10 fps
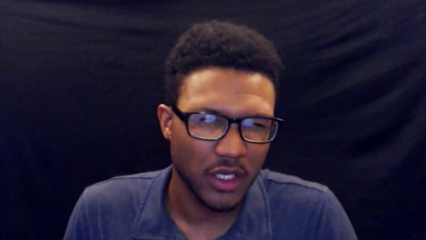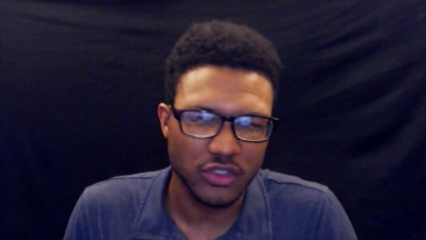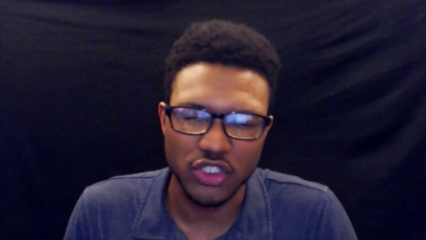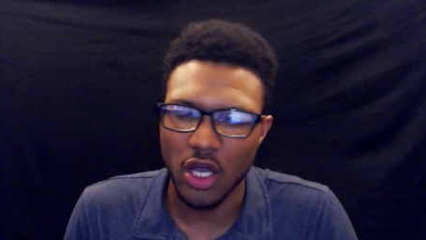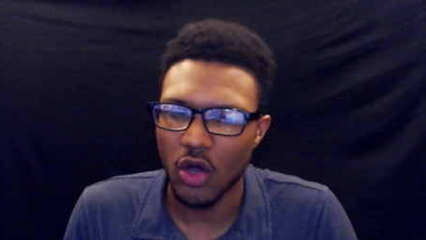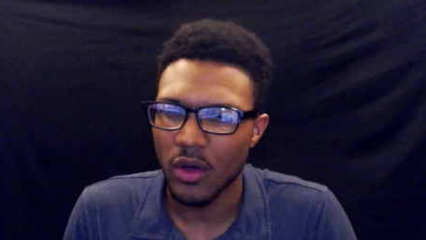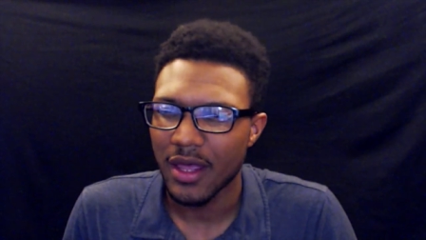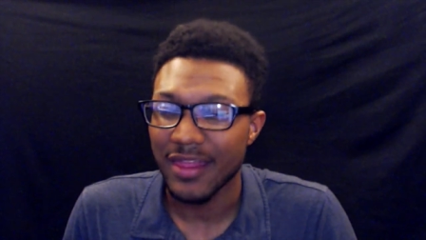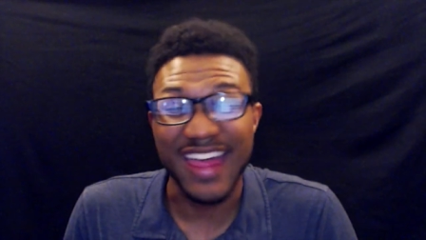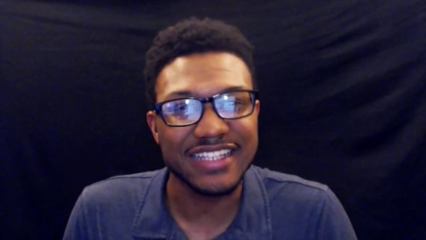So
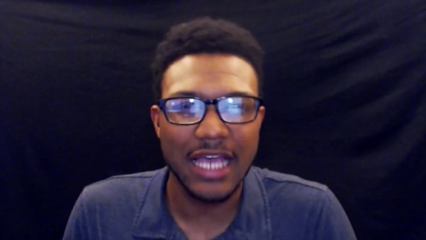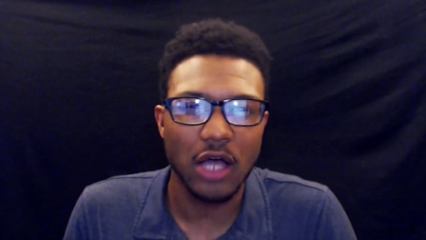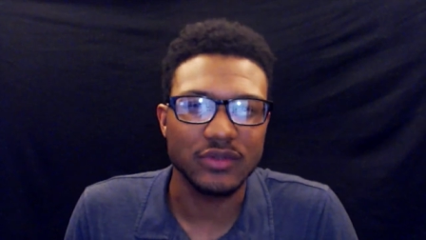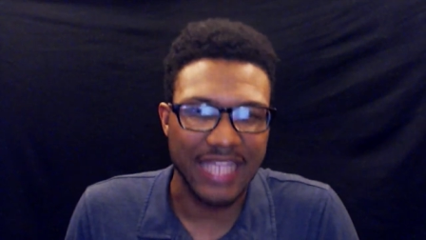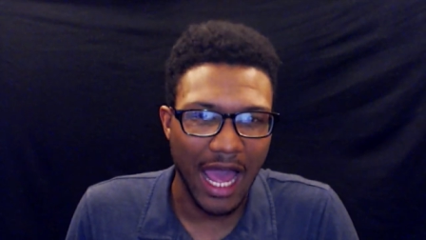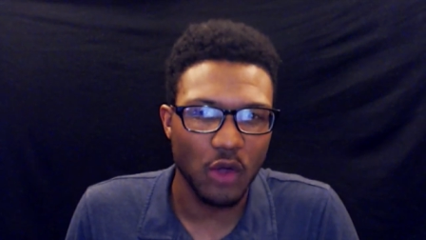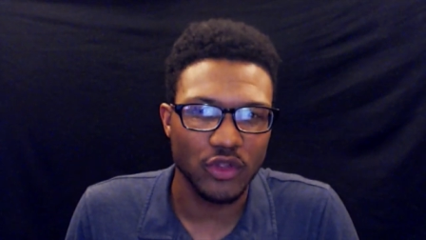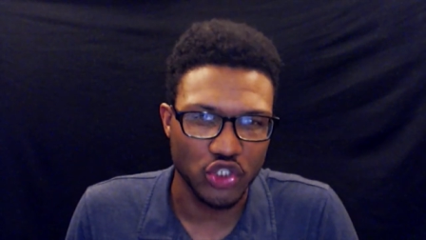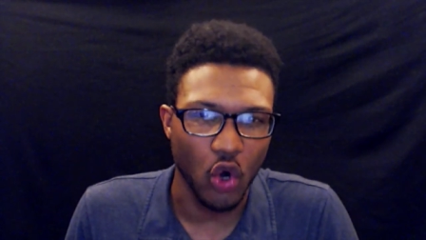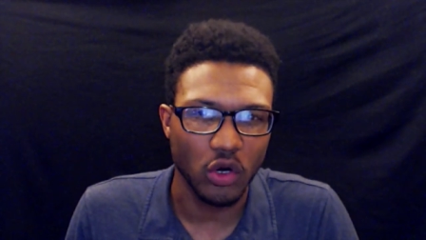that's how down
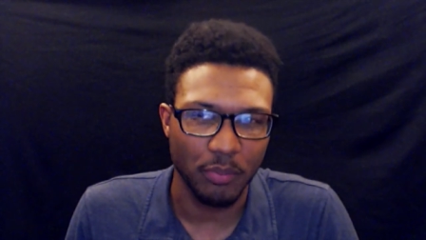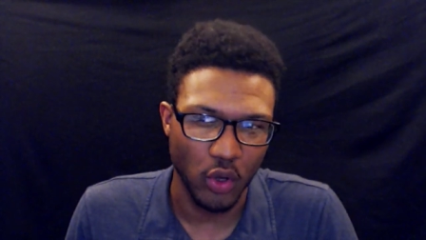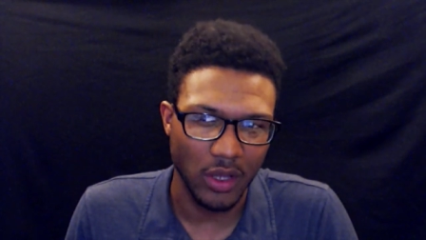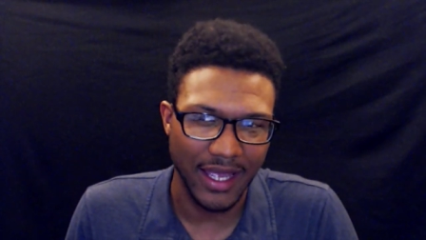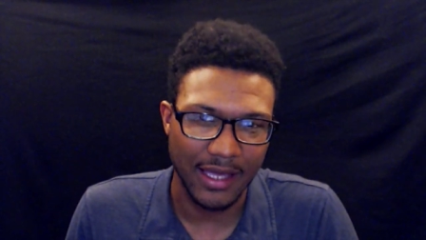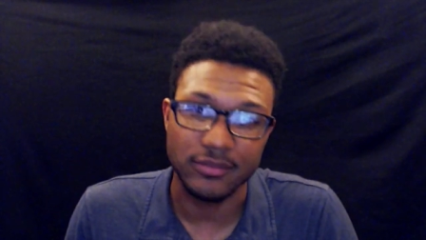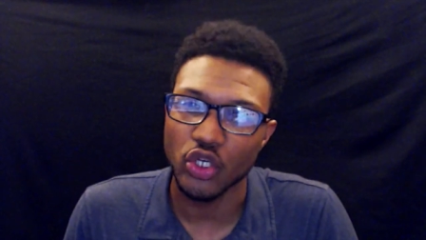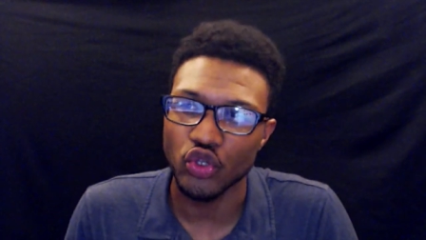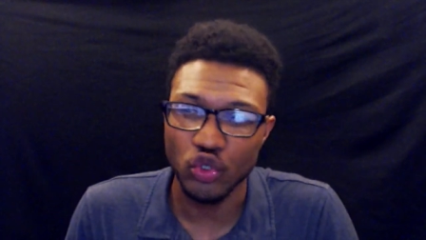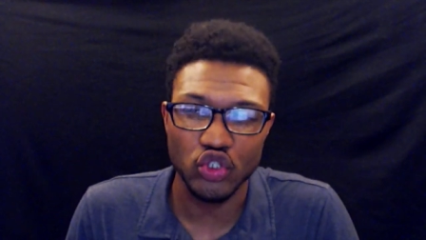the totem pole I am.
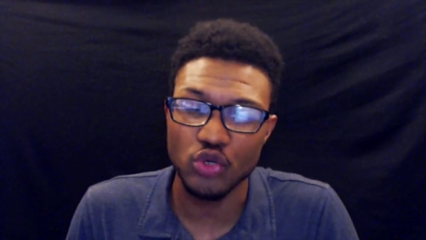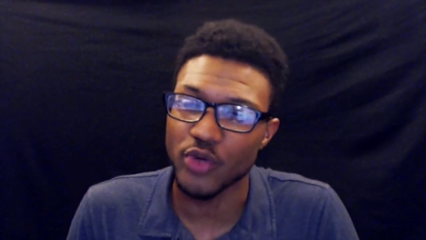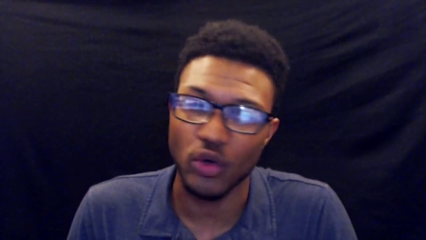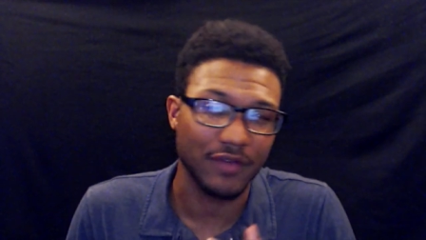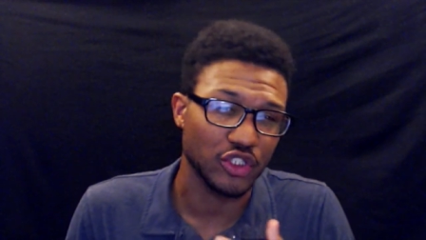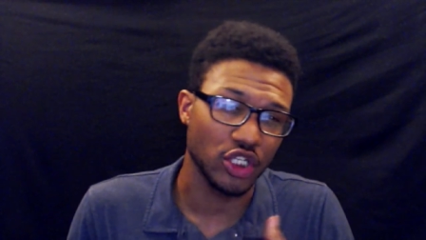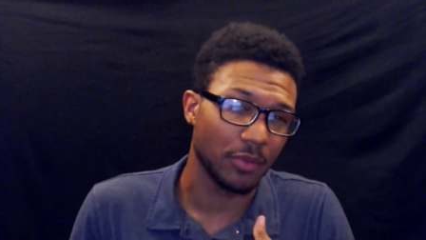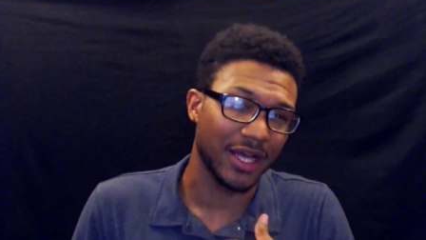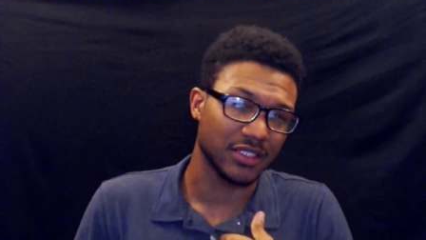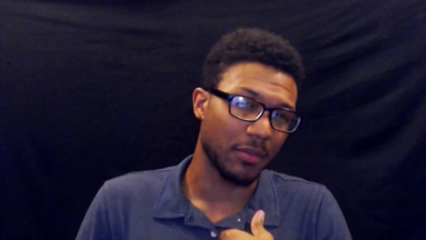So YouTube don't give a shit
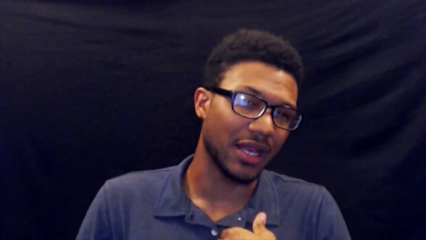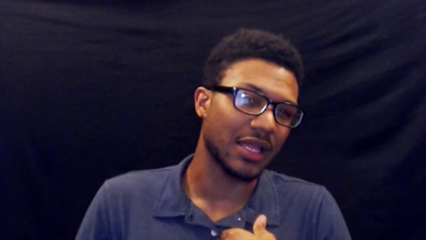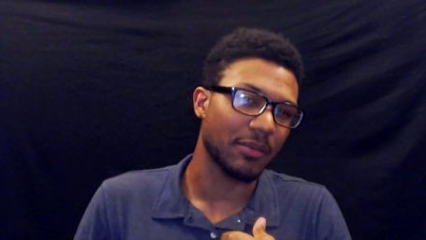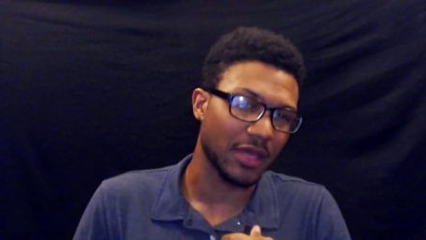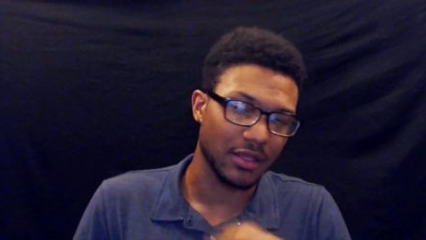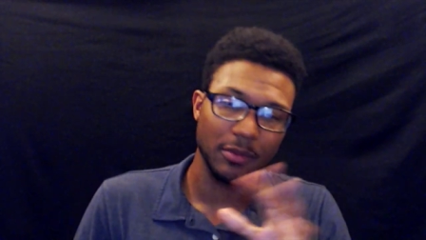about somebody like me.